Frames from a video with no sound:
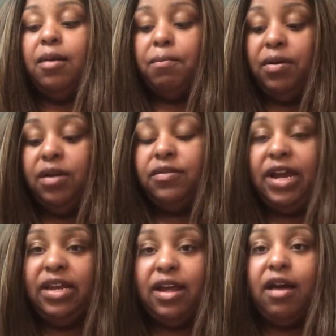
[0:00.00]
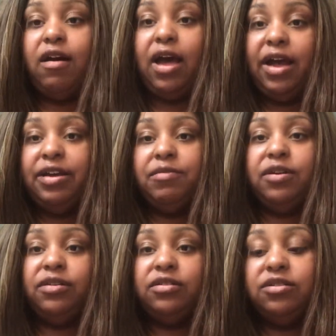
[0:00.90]
But right now I am
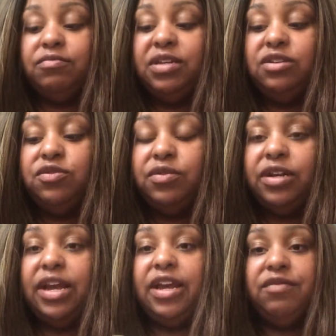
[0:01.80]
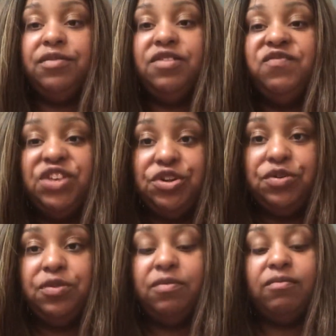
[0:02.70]
going to be doing a
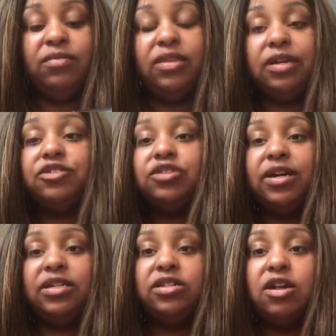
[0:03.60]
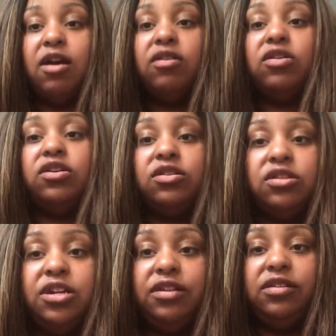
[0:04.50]
review. I'm trying to talk
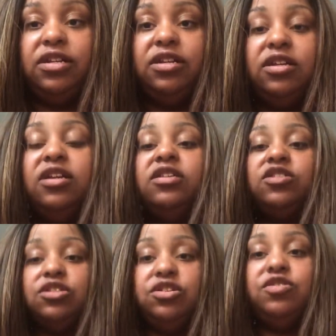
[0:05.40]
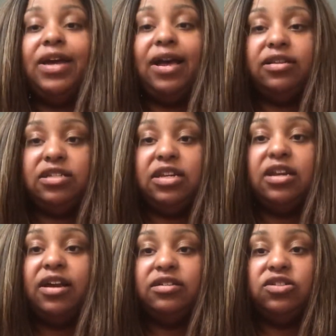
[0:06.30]
clearly so you guys can
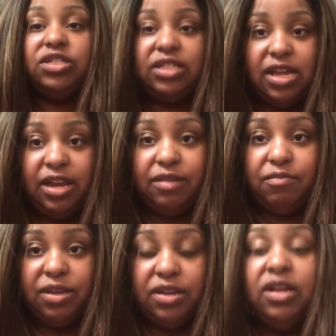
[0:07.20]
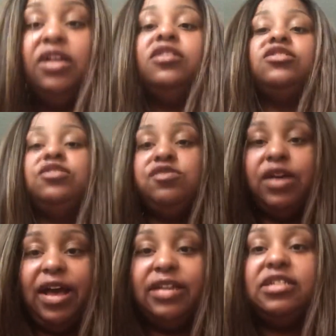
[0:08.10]
understand me, so you
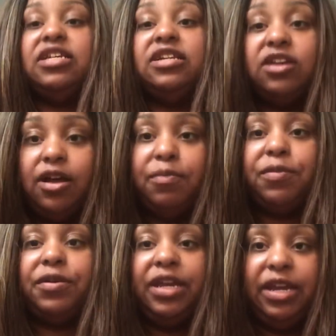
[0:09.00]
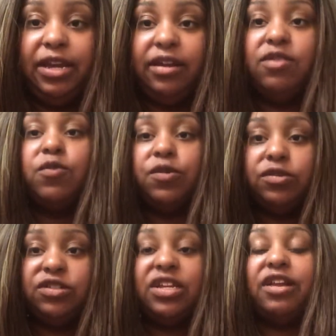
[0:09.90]
guys can comprehend the
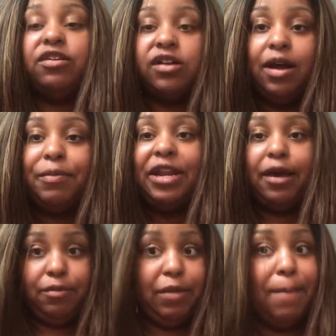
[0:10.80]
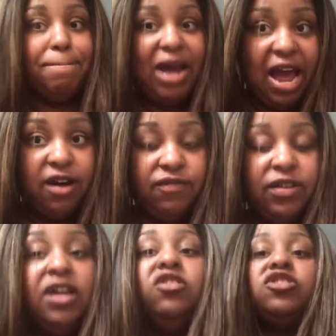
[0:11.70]
words that are coming out of my mouth.
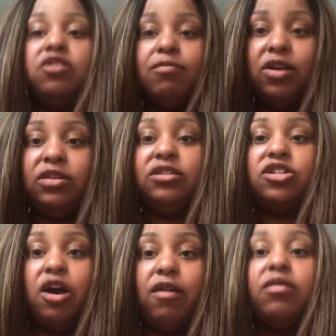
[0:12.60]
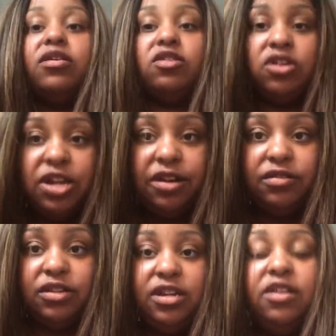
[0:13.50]
So I'm going to talk
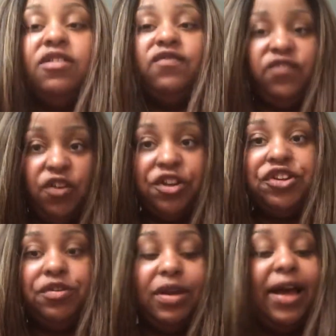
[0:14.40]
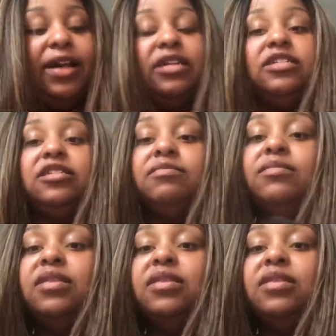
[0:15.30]
clearly for you guys.